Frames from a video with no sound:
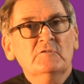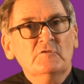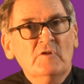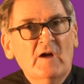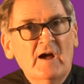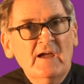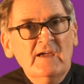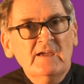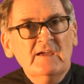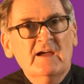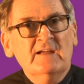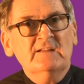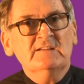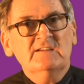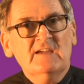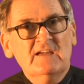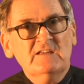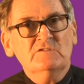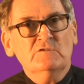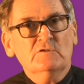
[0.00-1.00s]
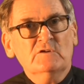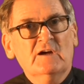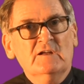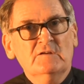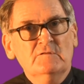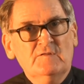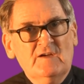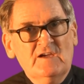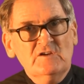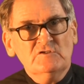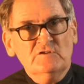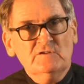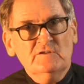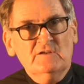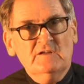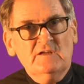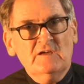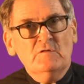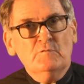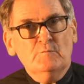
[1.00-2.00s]
try and get to confession
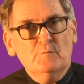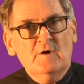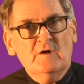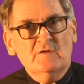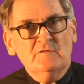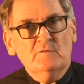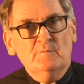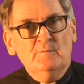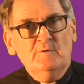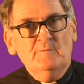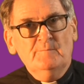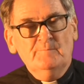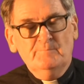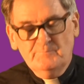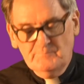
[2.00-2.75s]
if possible.